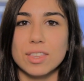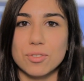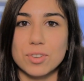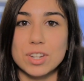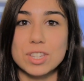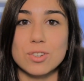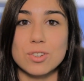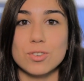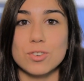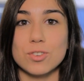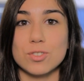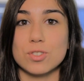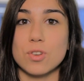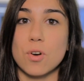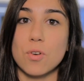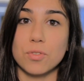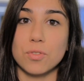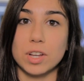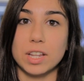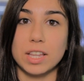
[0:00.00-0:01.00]
The researchers
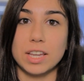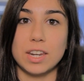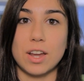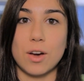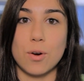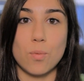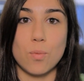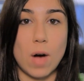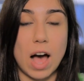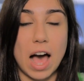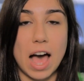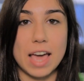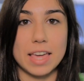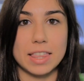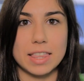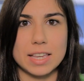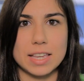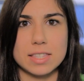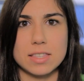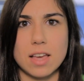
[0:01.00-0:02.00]
don't really know
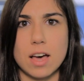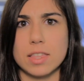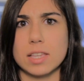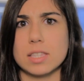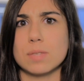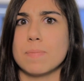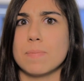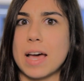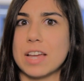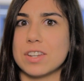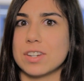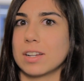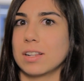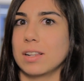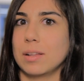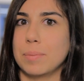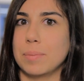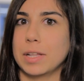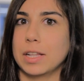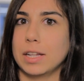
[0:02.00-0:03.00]
why they saw this
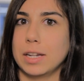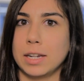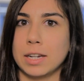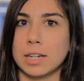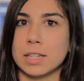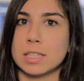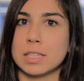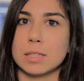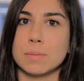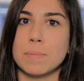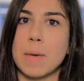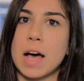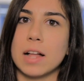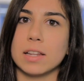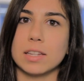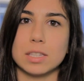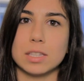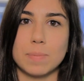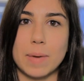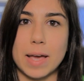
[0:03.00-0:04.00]
magical ability to
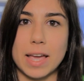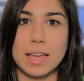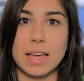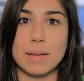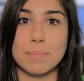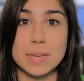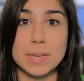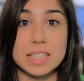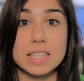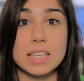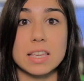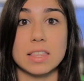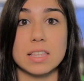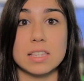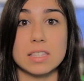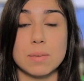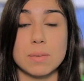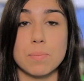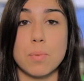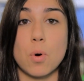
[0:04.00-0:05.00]
smell despite missing
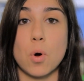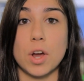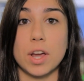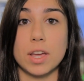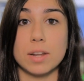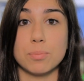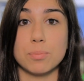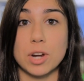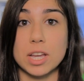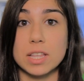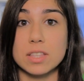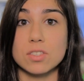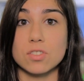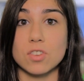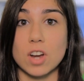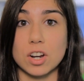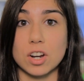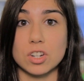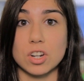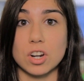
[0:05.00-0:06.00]
these important brain
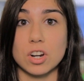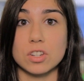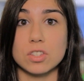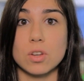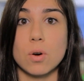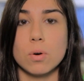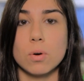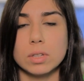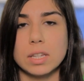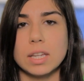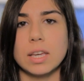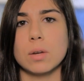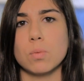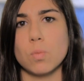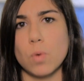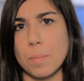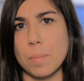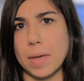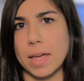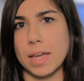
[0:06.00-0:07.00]
structures only
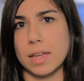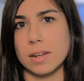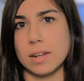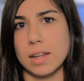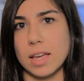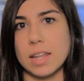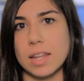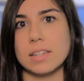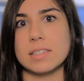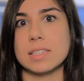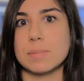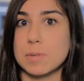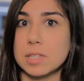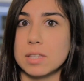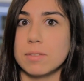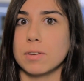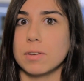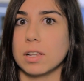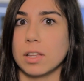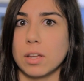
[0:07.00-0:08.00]
in women, and
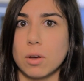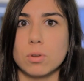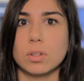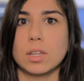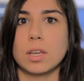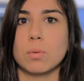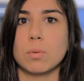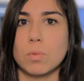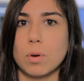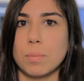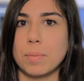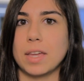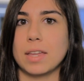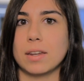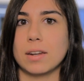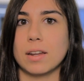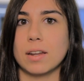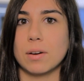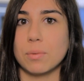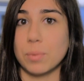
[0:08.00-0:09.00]
specifically only in
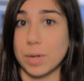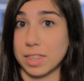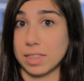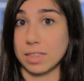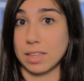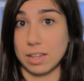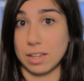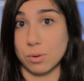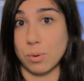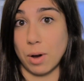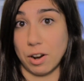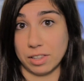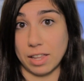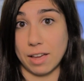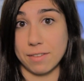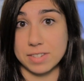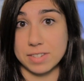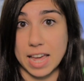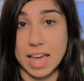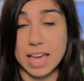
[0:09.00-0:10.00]
women who are
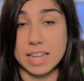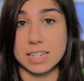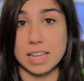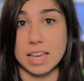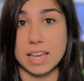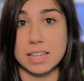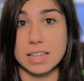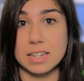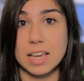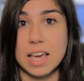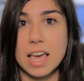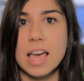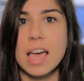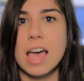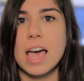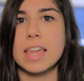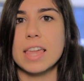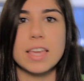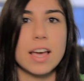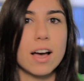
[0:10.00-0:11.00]
left-handed.
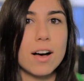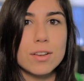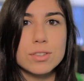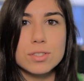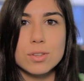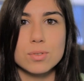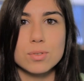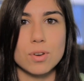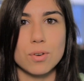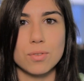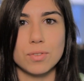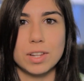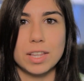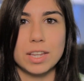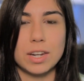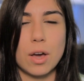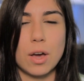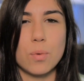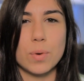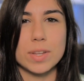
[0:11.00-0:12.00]
And they also don't
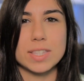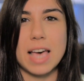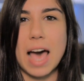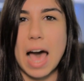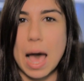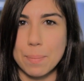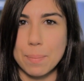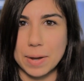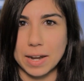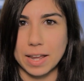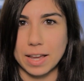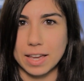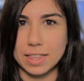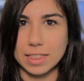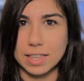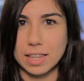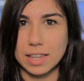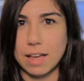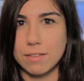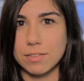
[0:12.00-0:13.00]
really know what's happening
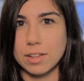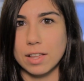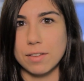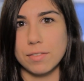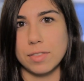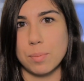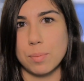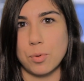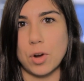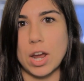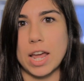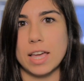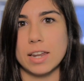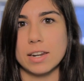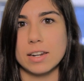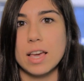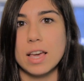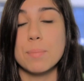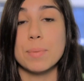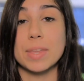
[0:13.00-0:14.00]
at the level of the
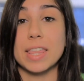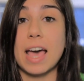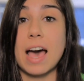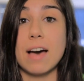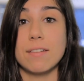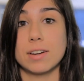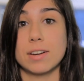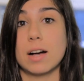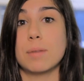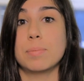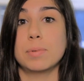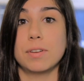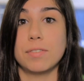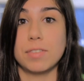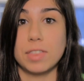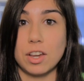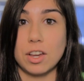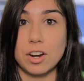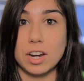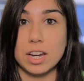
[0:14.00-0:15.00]
brain, but they have a couple
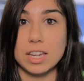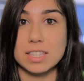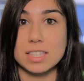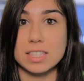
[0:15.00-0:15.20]
of theories.